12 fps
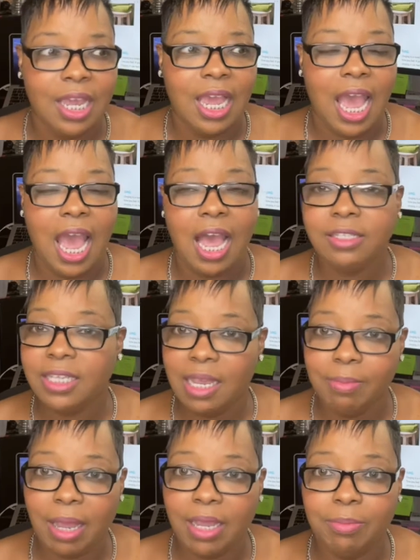I'll take
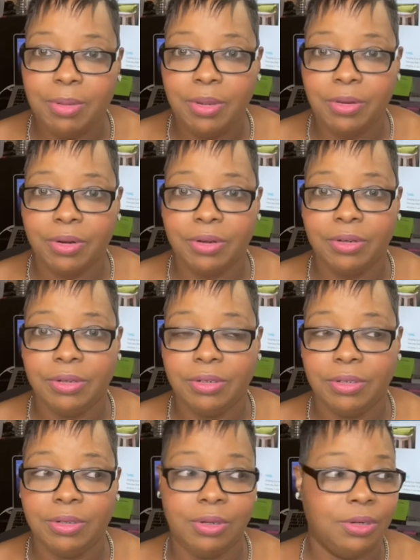my computer,
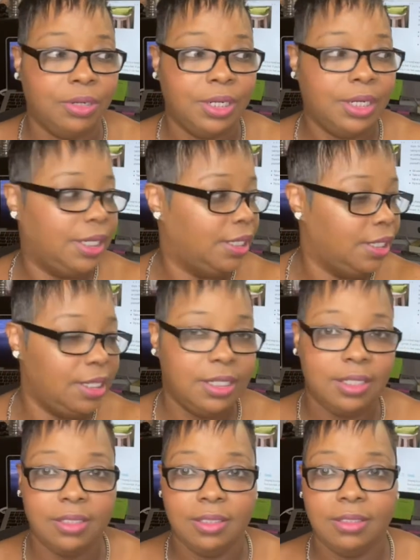or at
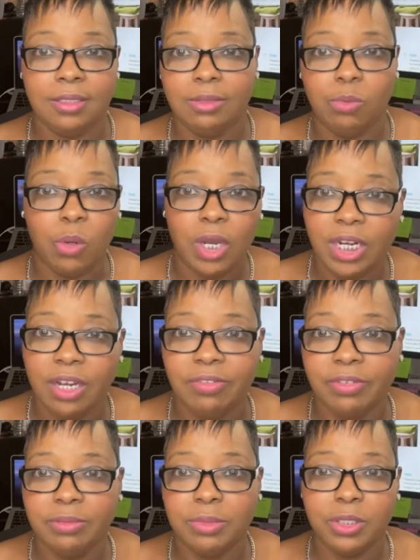least one of
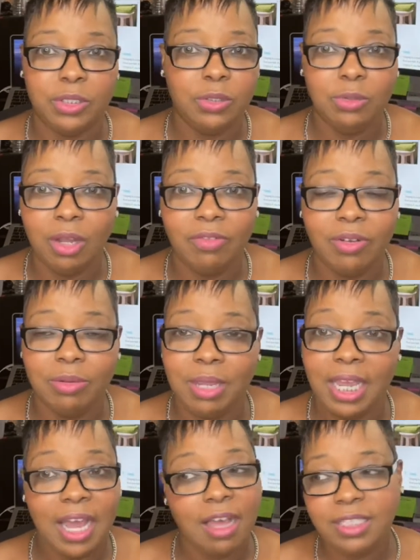them or two of them,
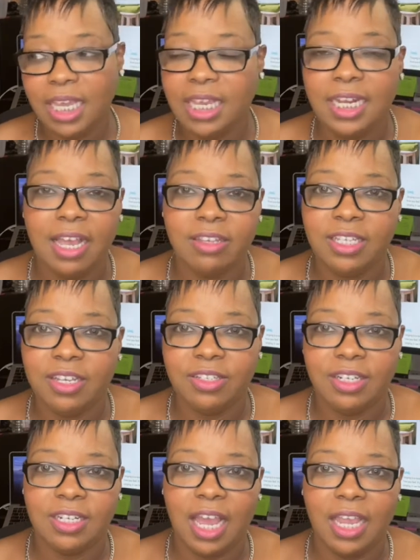and I'll take it downstairs in
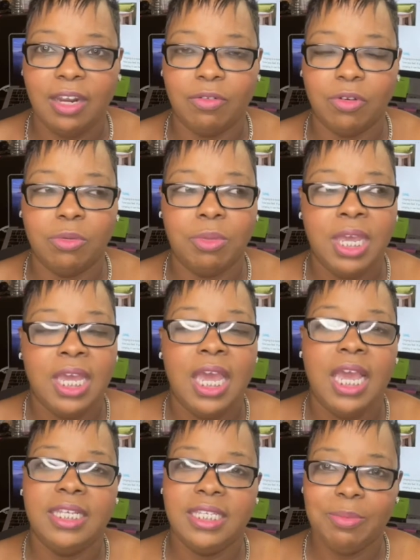the dining room.
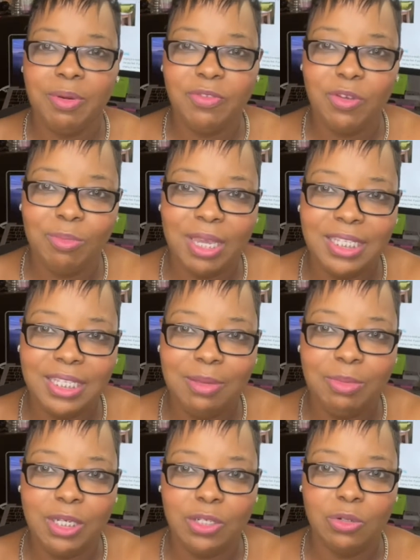And some of you may see
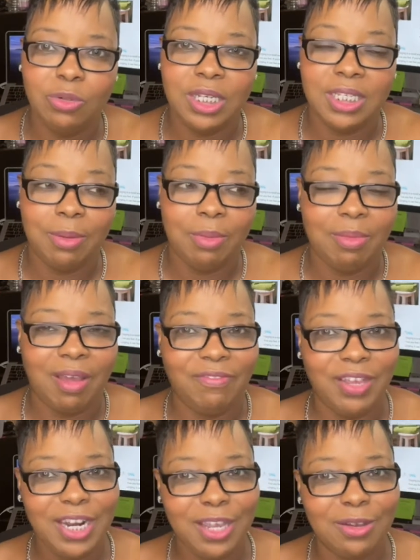me doing some of my
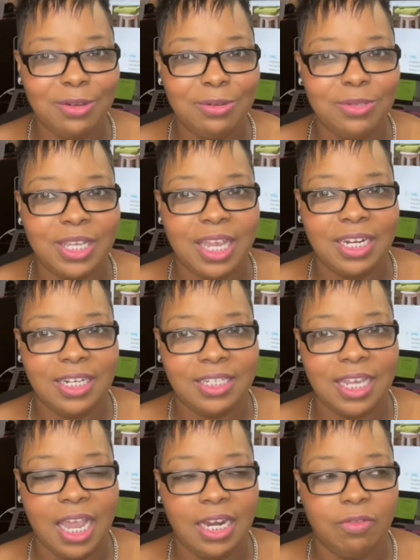videos in the
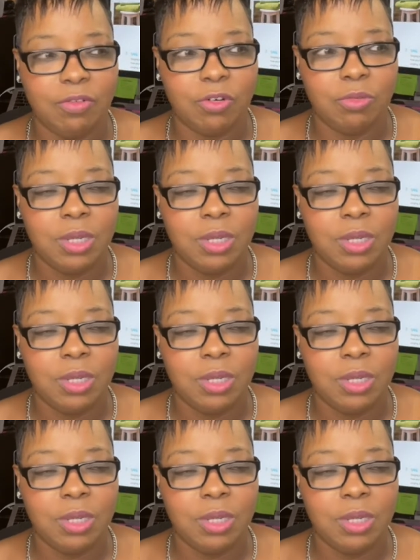dining room